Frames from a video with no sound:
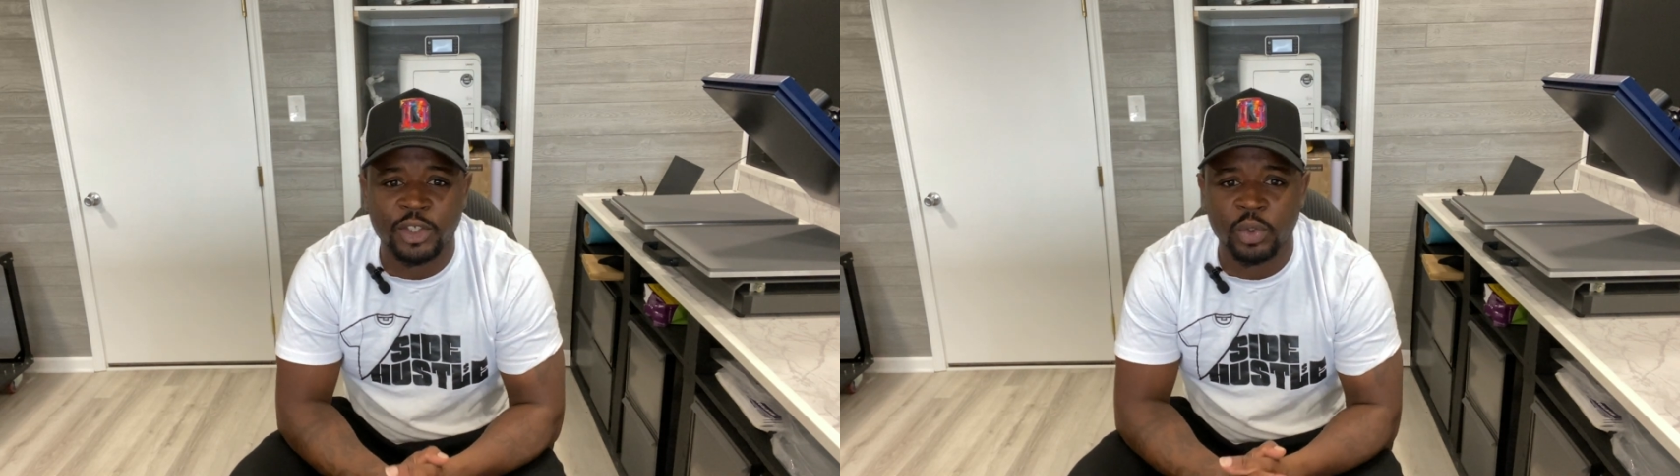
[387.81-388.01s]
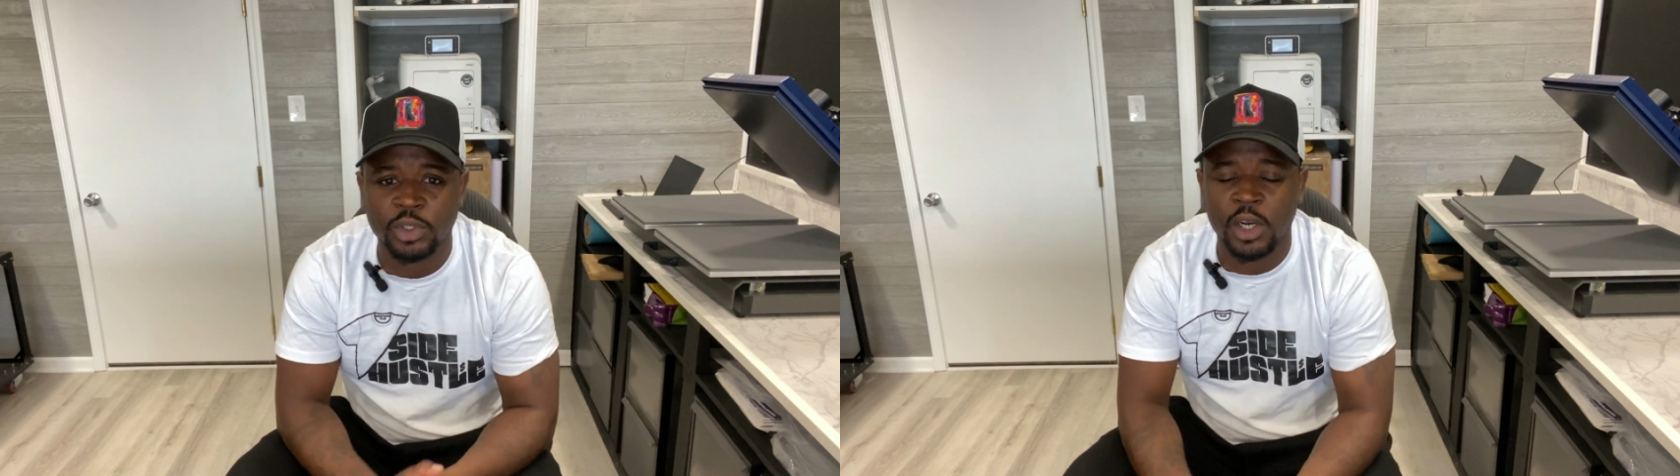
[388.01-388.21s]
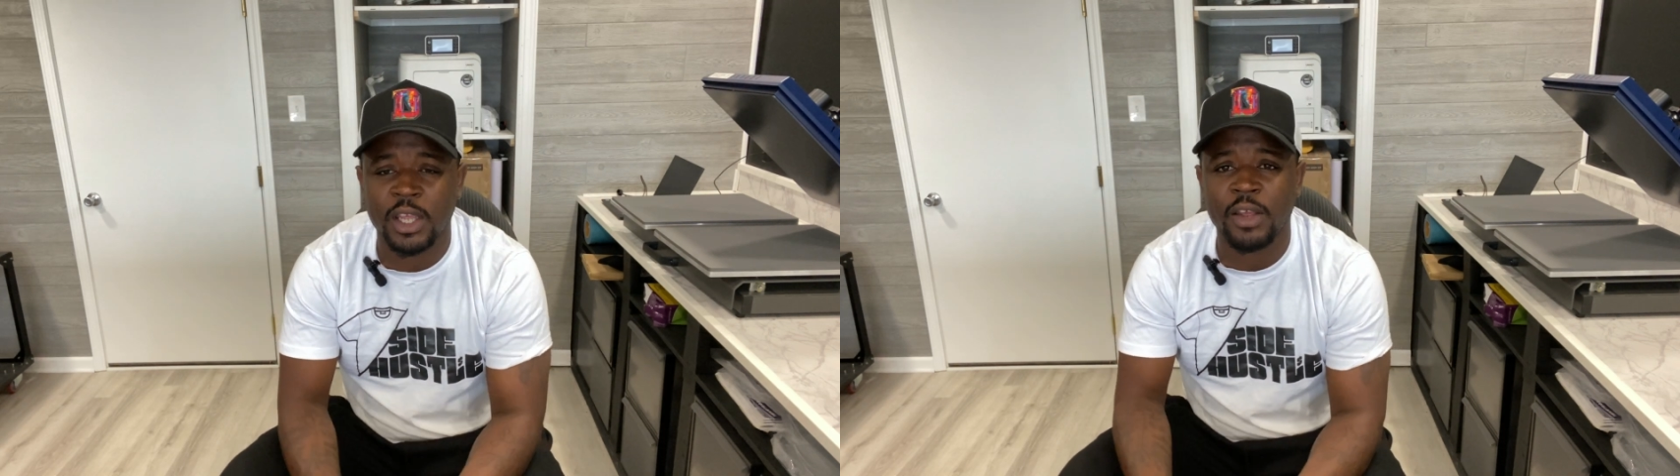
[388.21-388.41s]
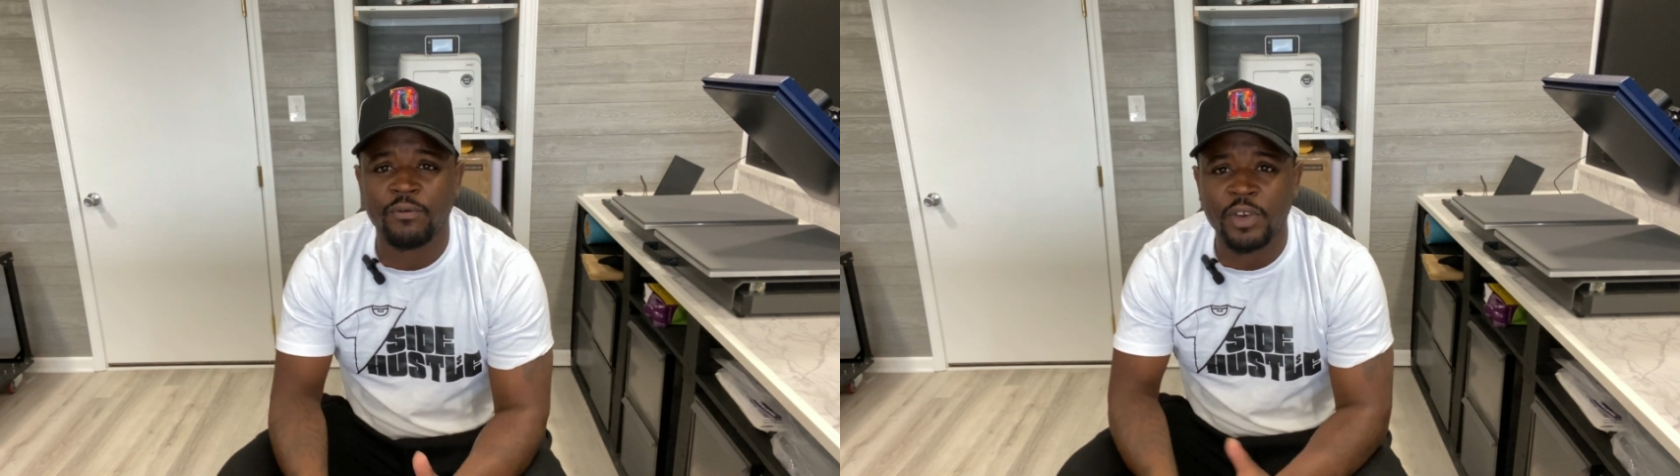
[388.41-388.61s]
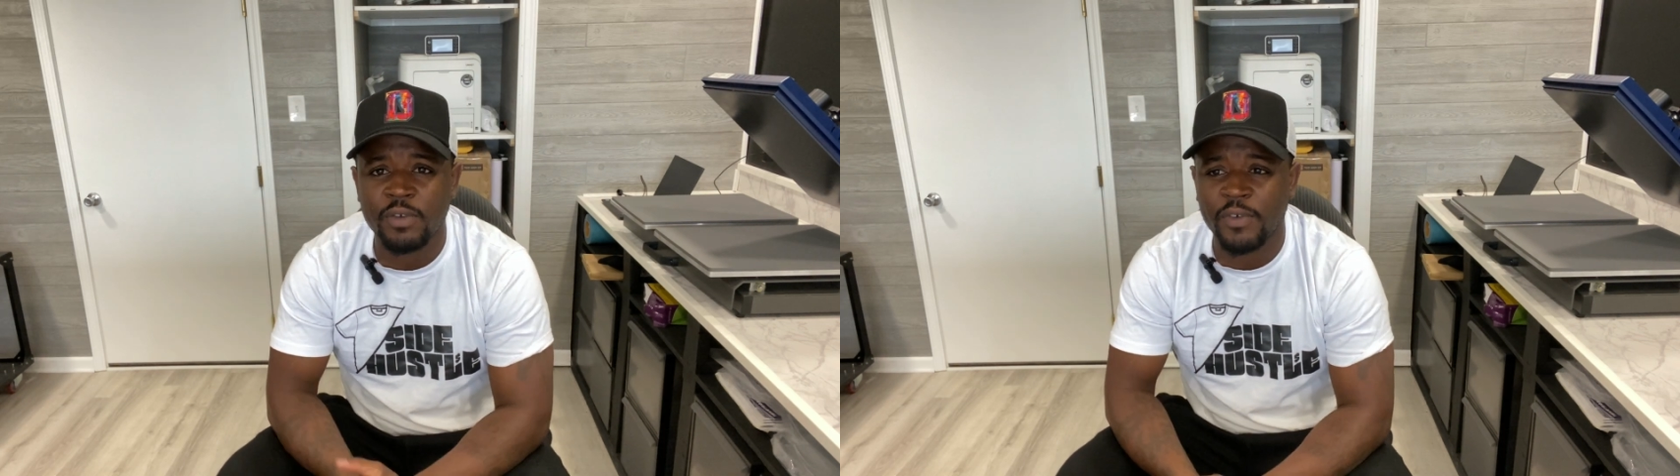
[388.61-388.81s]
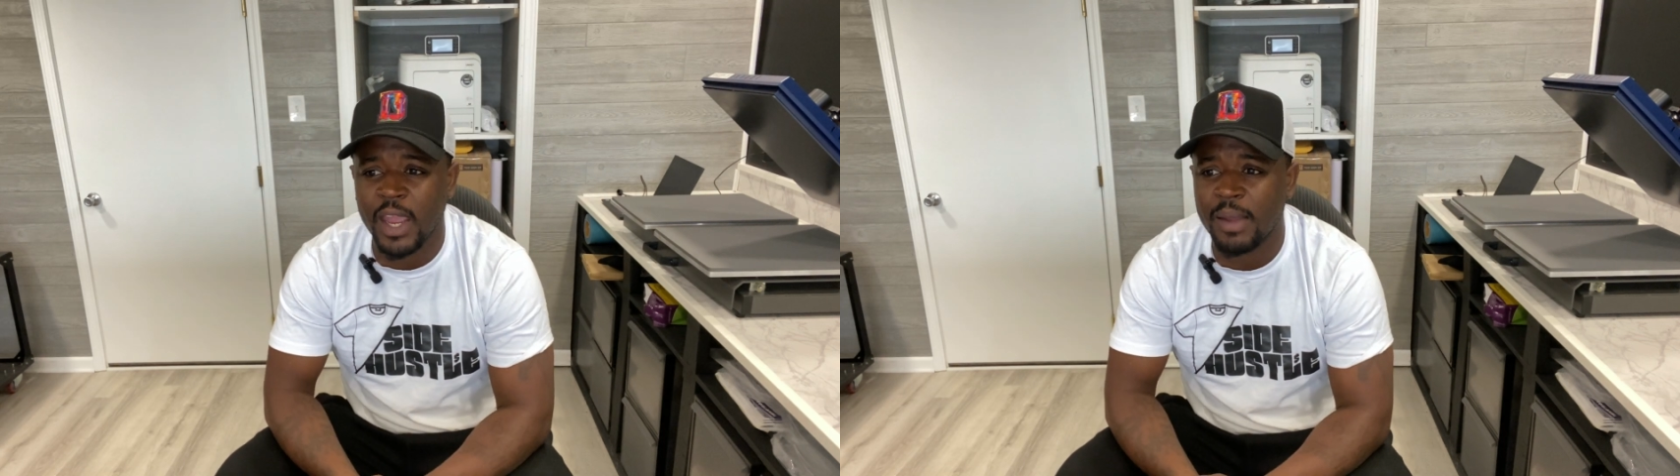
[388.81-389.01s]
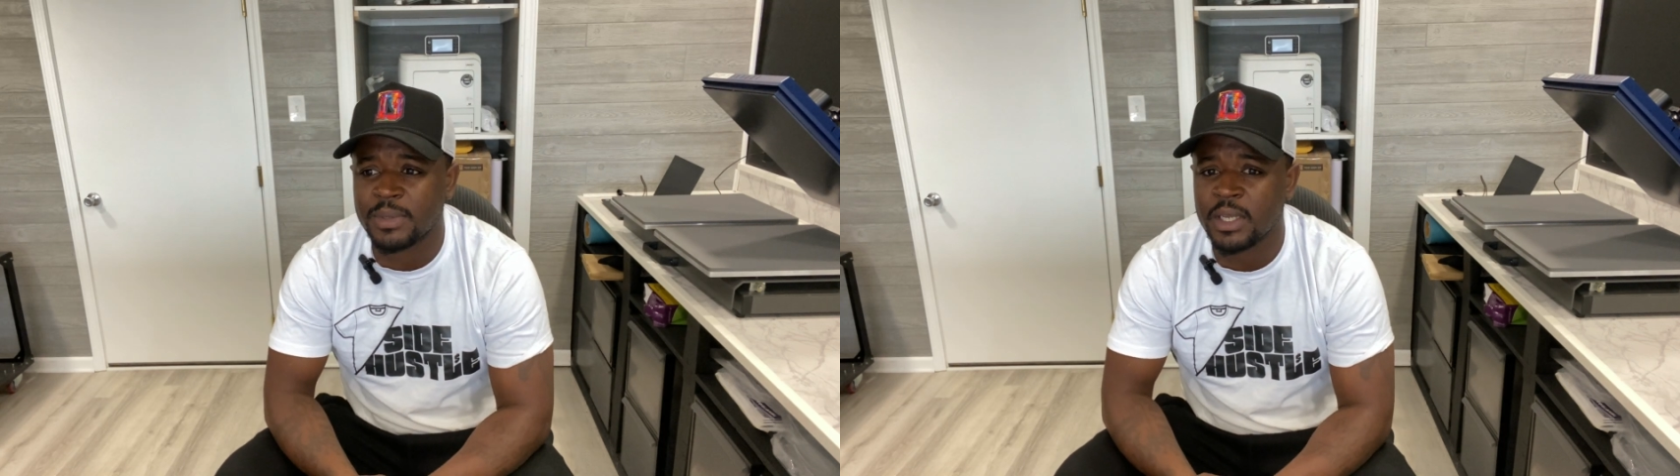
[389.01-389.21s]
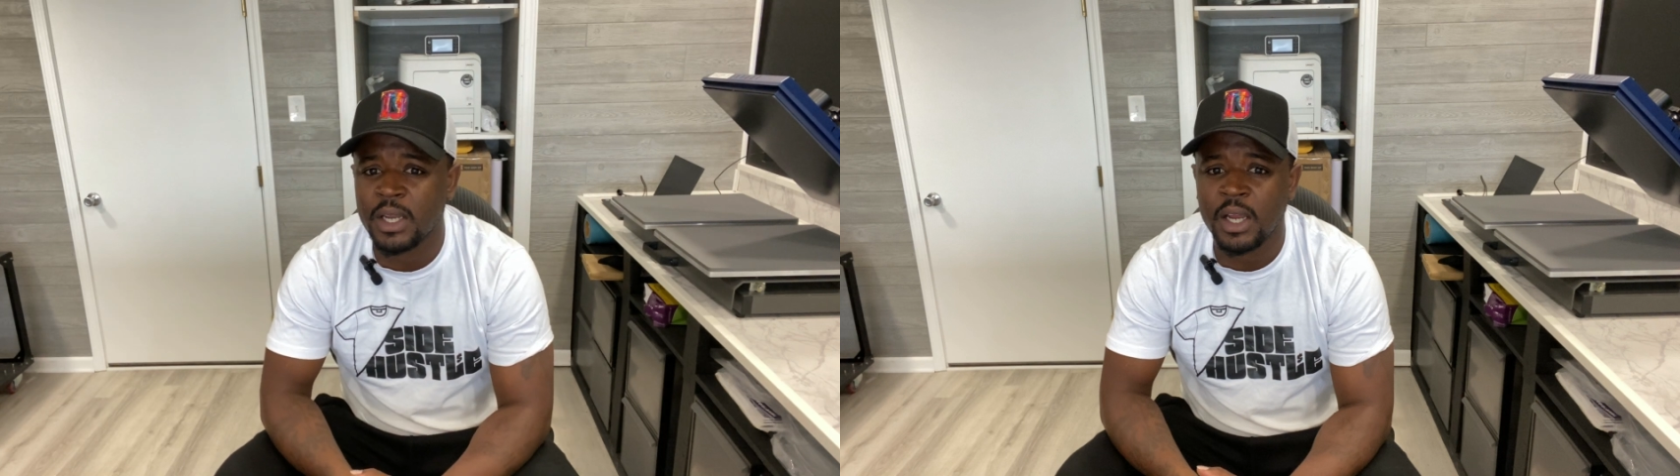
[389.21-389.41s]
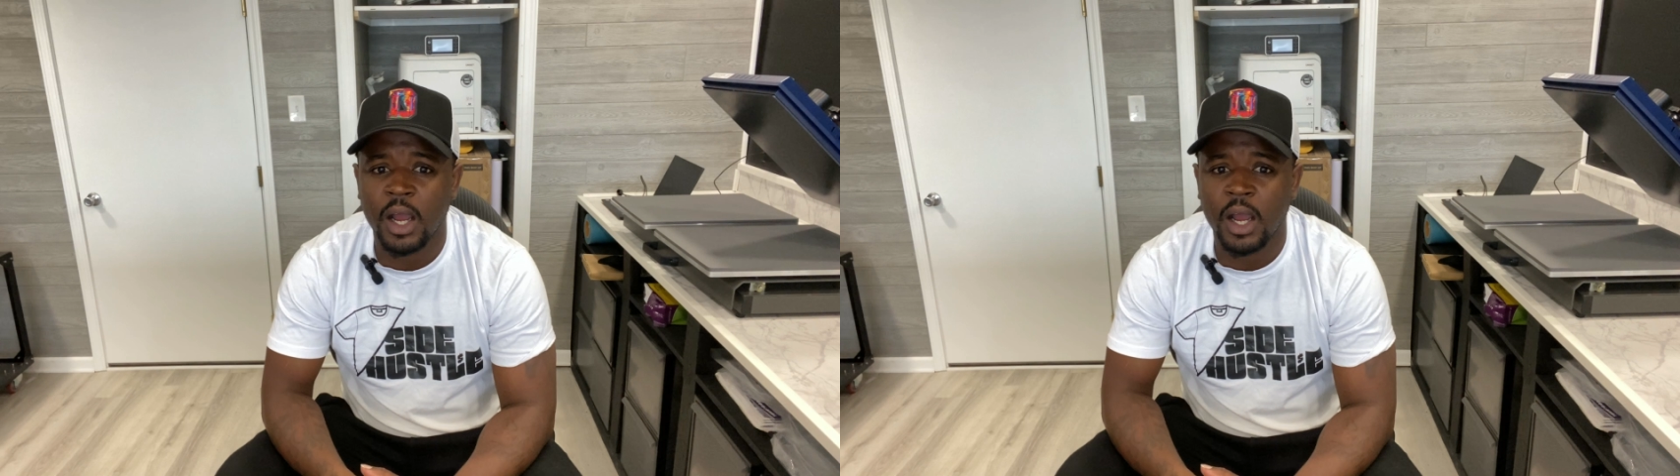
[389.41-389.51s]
hustle is going to get revamped,